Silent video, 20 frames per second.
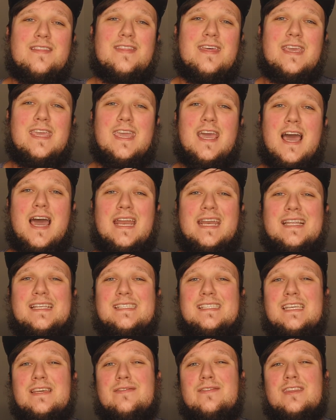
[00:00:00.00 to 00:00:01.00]
that God
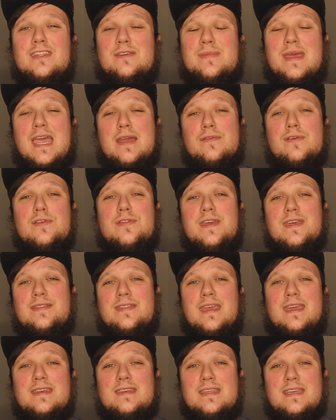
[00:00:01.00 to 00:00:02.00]
has given them
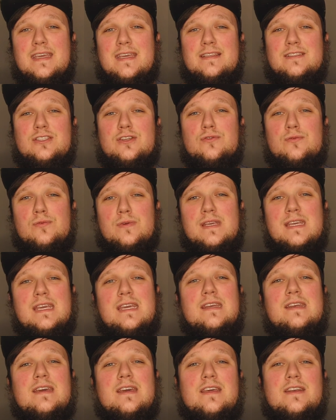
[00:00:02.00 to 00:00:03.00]
everything they need to
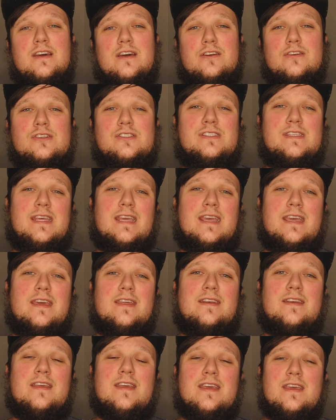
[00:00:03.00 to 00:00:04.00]
read and
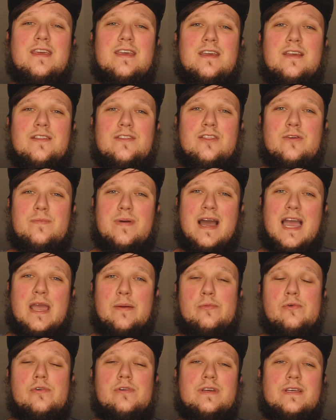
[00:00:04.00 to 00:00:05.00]
understand the
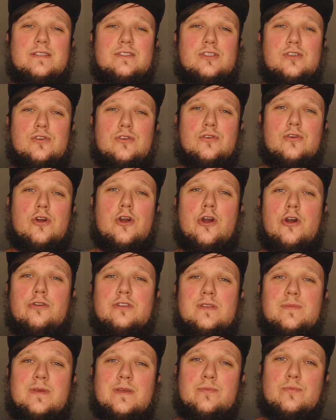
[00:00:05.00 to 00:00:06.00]
Bible and to
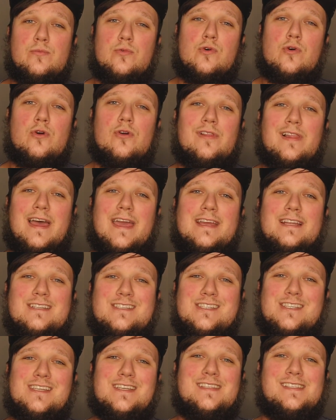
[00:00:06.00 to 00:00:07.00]
grow to be more
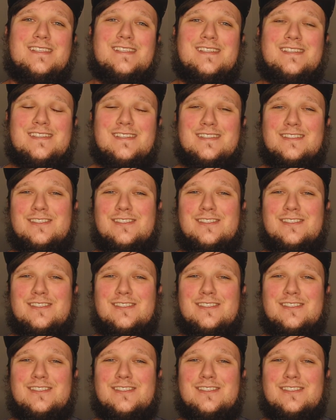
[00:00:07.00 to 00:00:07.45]
like Jesus.